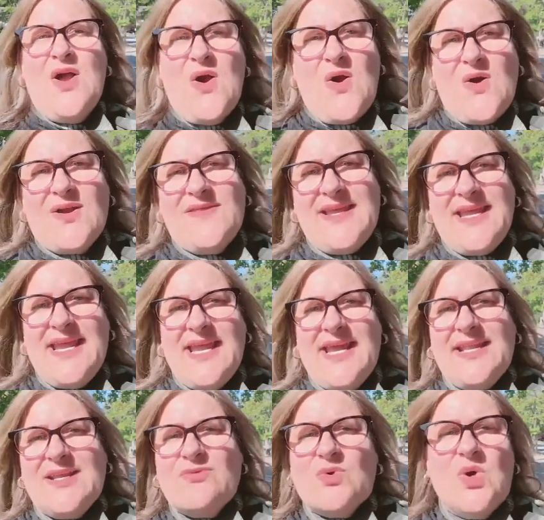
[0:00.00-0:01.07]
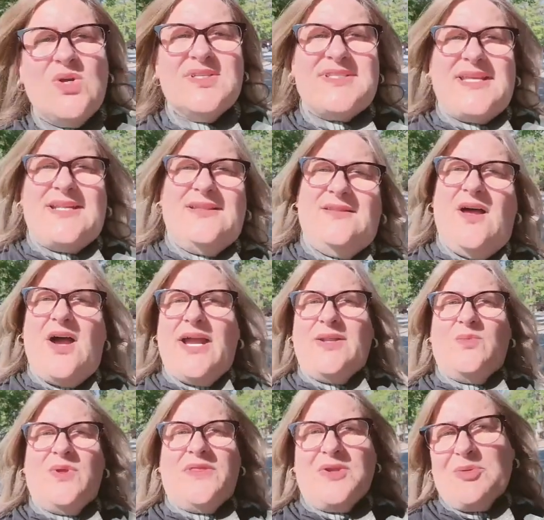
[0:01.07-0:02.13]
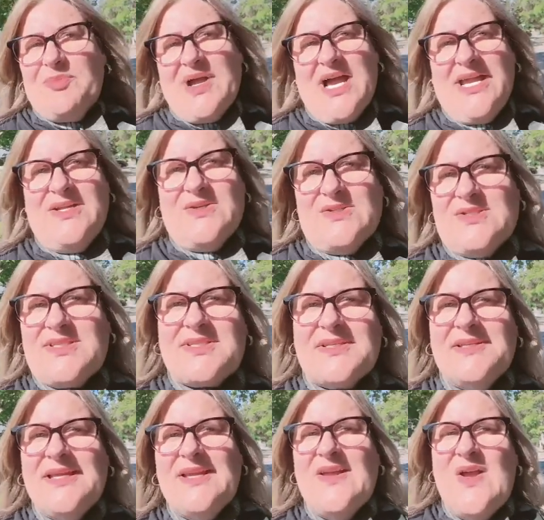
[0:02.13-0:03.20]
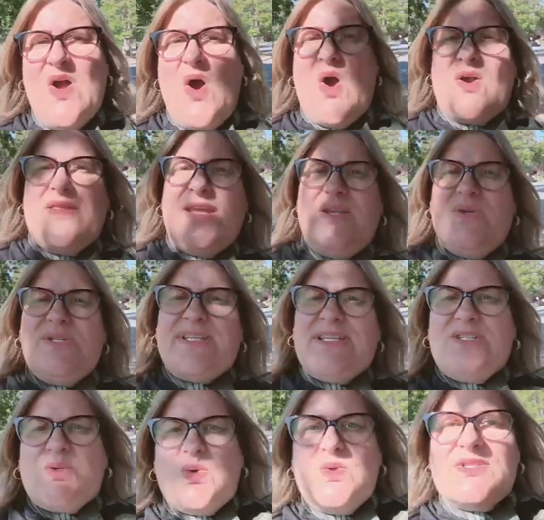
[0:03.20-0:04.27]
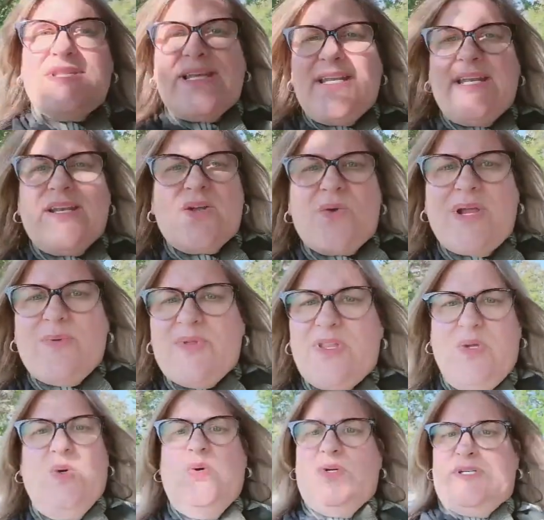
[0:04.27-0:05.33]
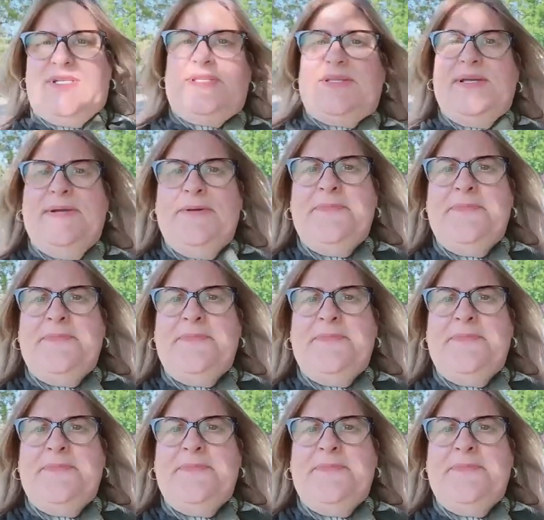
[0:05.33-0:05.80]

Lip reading: Are they adding roles that align with your buyers? Are they using tools that integrate with yours?